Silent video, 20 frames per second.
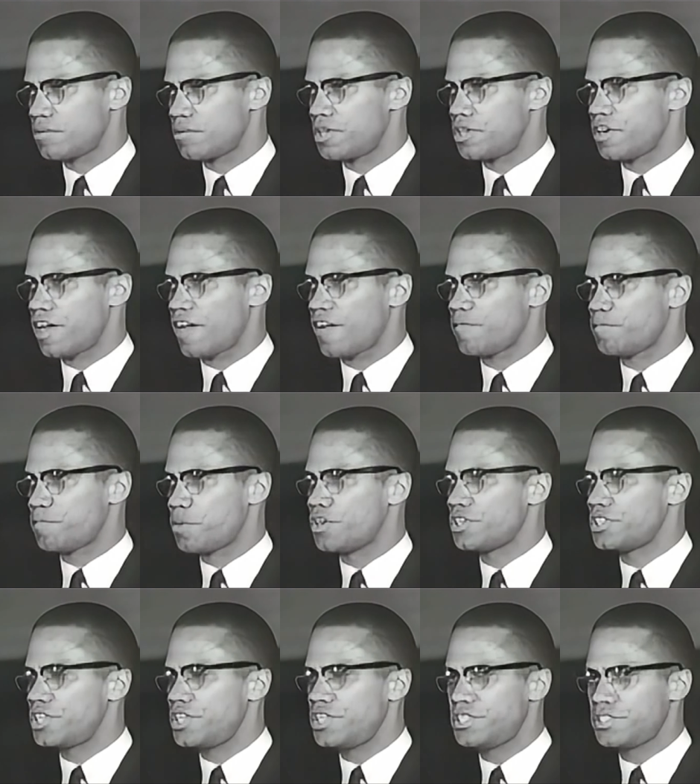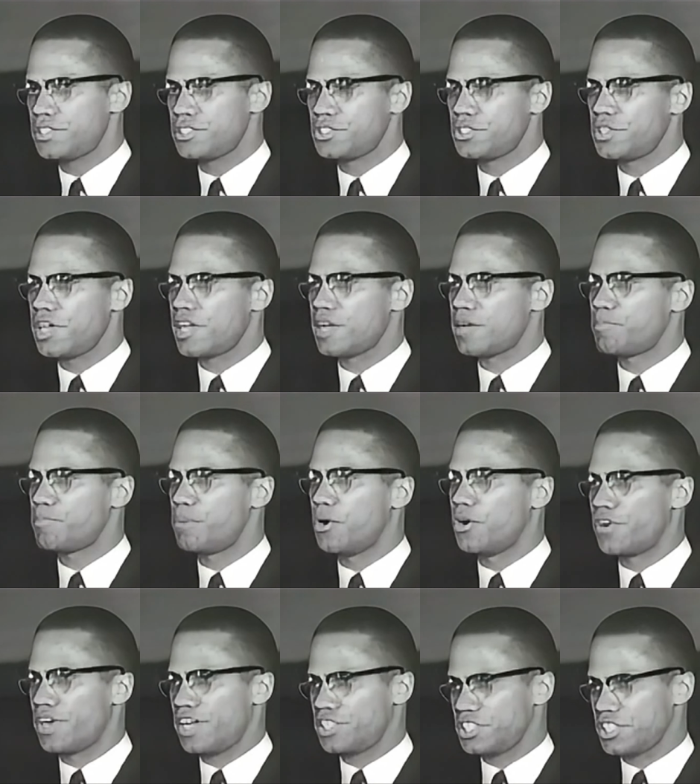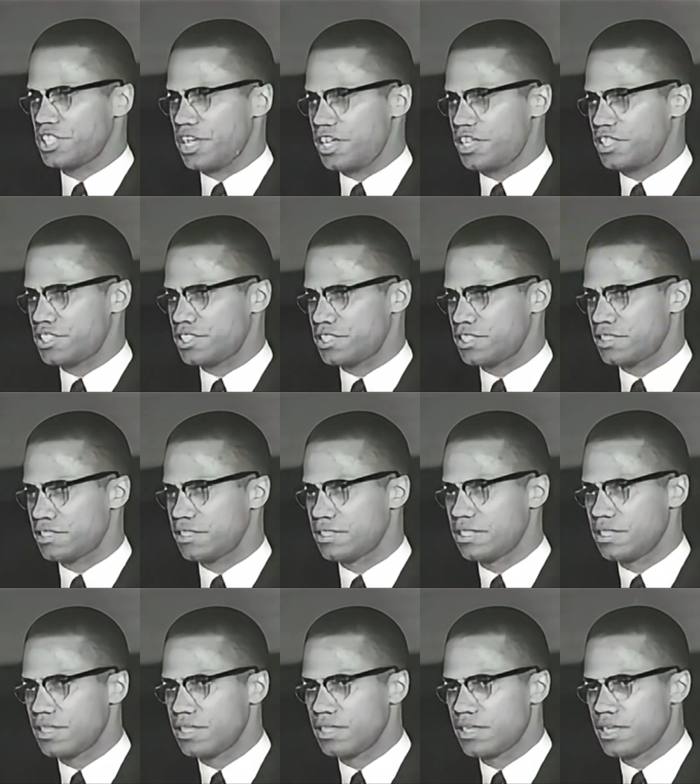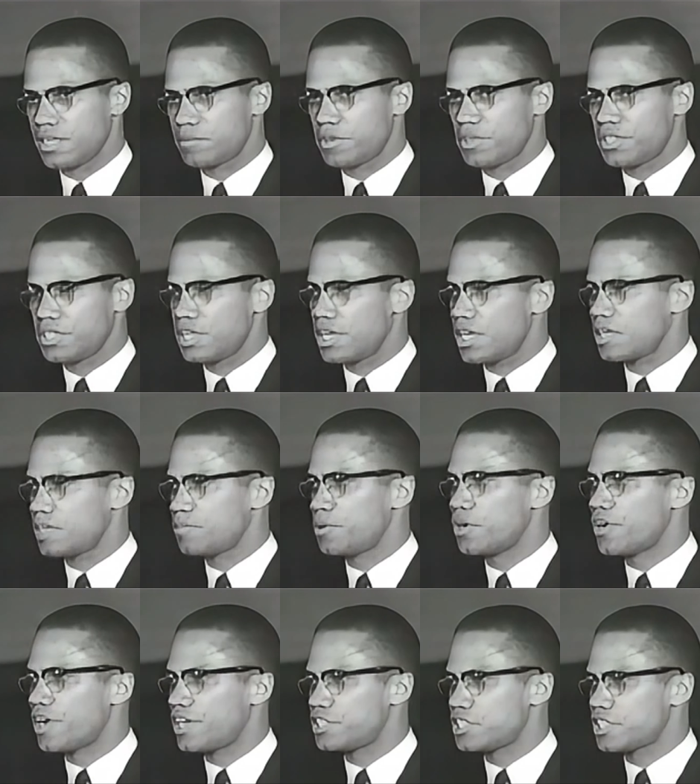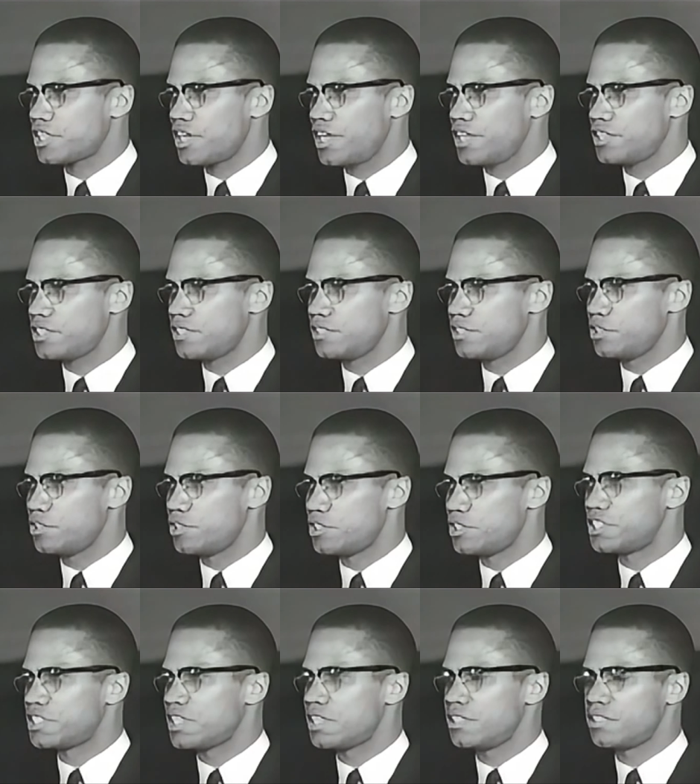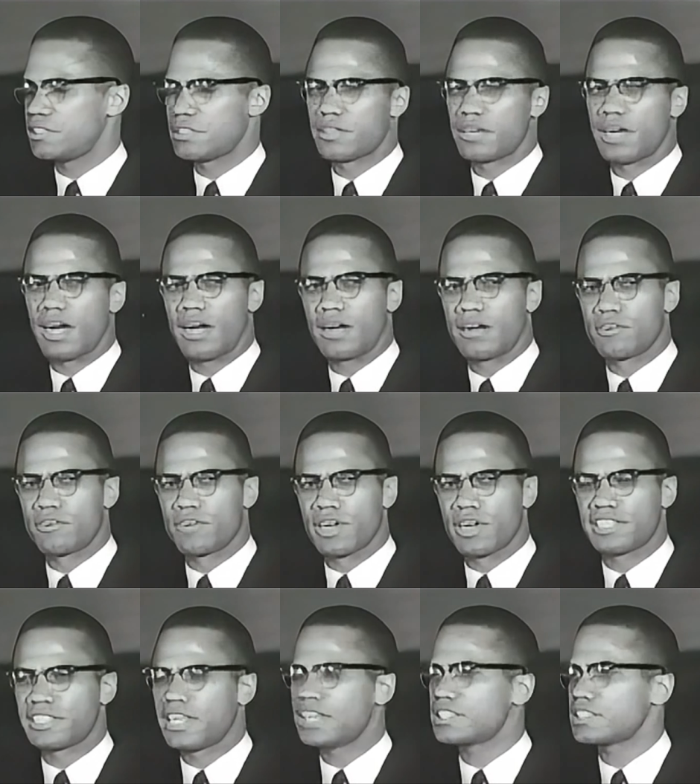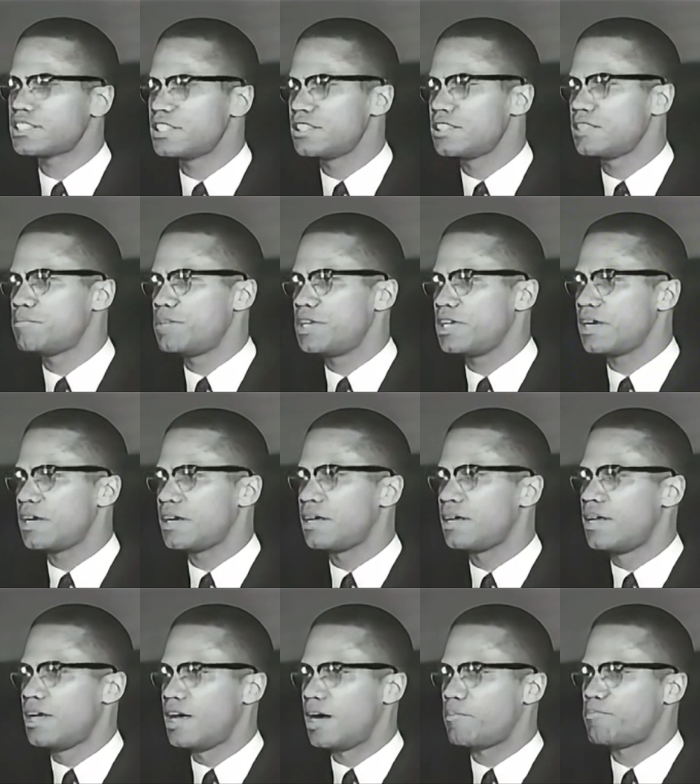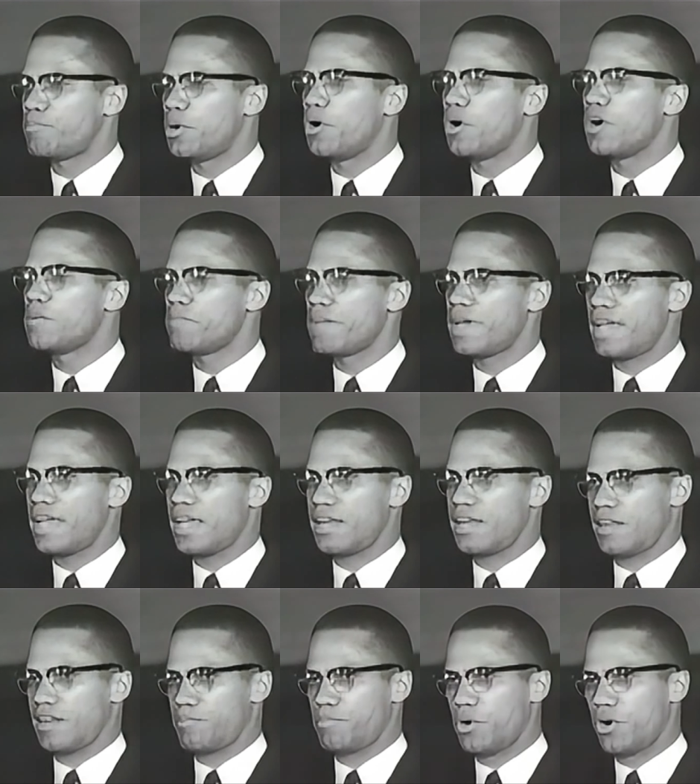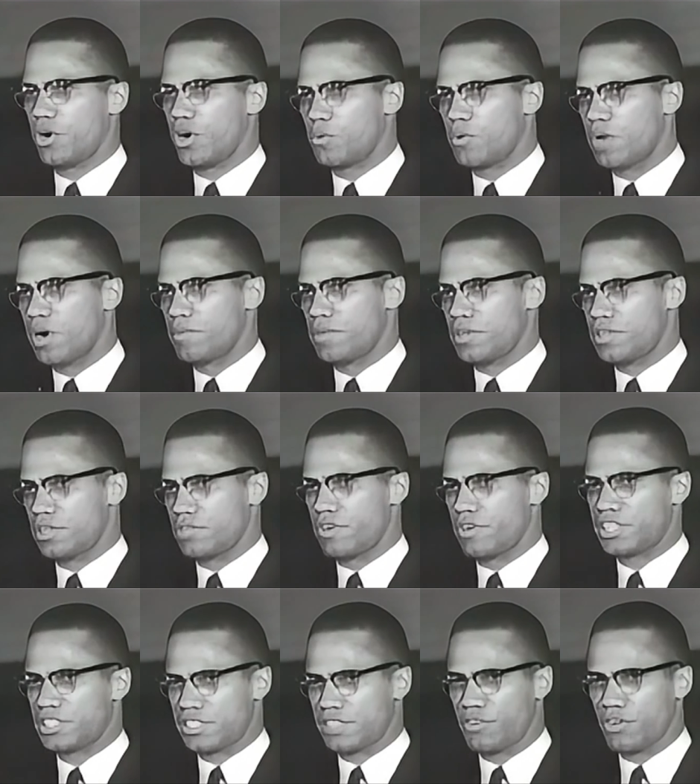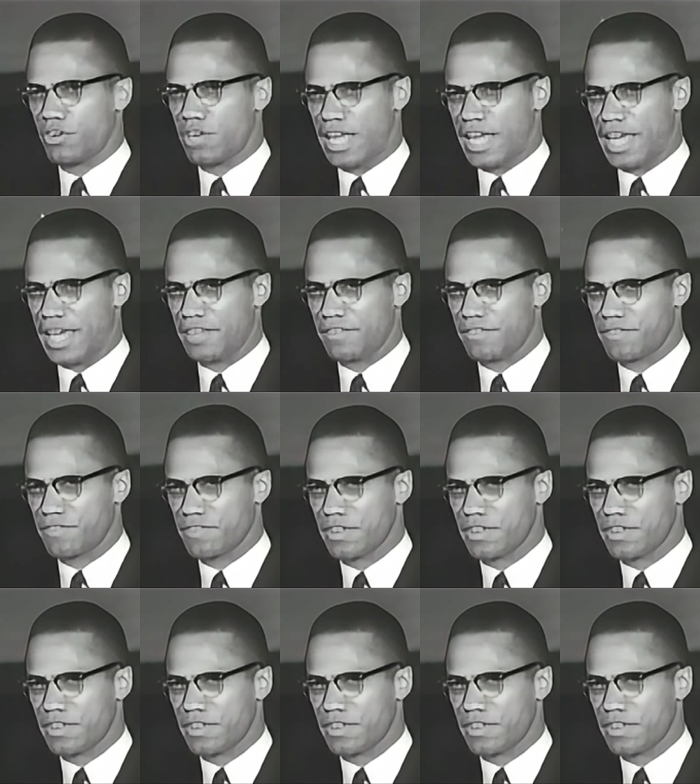When you have poor teachers, you get a poor education. And when you get a poor education, you are destined to be a poor man and a poor woman the rest of your life.